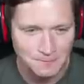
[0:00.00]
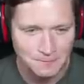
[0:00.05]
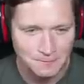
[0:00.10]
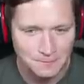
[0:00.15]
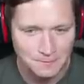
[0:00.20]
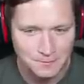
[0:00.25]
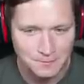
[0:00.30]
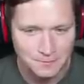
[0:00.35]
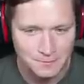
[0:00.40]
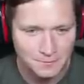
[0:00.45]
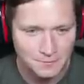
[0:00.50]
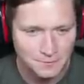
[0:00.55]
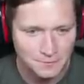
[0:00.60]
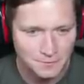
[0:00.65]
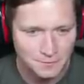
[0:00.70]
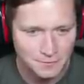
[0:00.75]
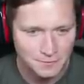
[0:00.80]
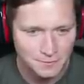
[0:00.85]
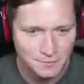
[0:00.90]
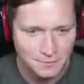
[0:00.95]

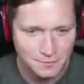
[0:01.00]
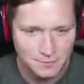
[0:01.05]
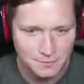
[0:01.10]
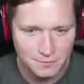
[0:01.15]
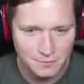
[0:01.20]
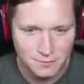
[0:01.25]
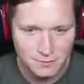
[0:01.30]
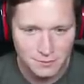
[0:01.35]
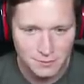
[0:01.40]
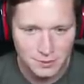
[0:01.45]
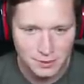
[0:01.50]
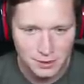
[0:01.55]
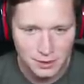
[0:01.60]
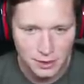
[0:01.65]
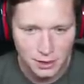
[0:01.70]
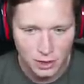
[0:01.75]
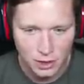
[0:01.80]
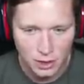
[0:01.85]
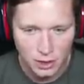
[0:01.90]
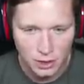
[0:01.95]

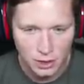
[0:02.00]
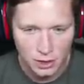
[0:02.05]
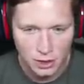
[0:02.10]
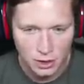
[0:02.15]
Nothing is said.